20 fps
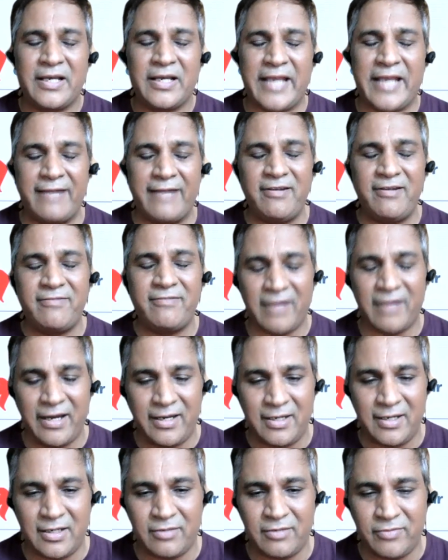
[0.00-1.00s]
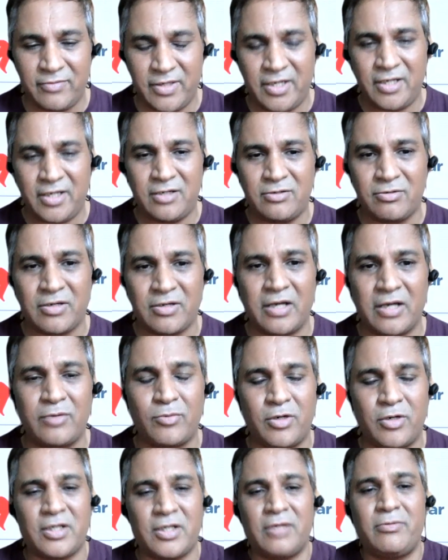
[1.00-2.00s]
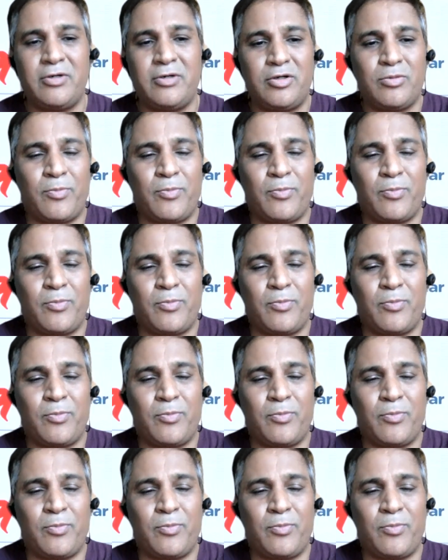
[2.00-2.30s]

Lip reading: Can we find a way to convert them into